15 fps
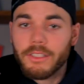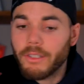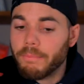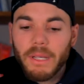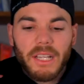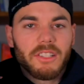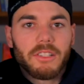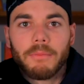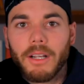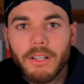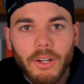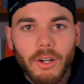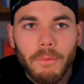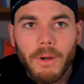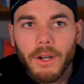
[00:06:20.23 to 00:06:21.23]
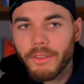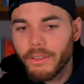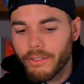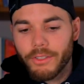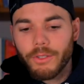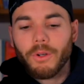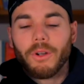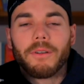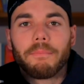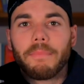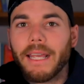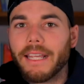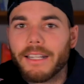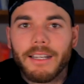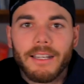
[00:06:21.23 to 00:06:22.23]
So picture my girl Martha Stewart
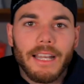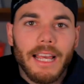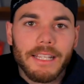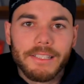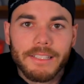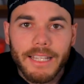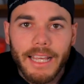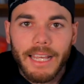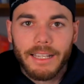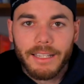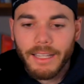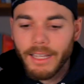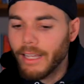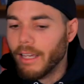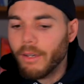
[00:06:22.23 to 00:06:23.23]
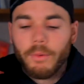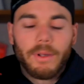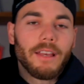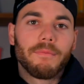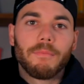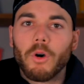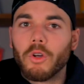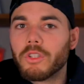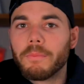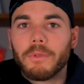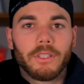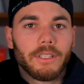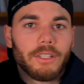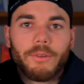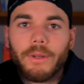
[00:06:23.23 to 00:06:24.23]
baking a nice cake. We have
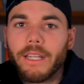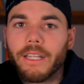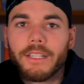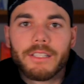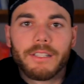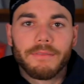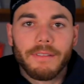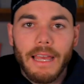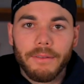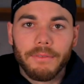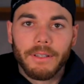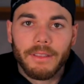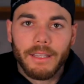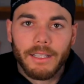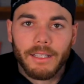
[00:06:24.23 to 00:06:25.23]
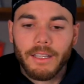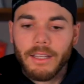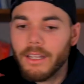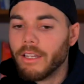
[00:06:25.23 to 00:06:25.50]
multiple ingredients of everything.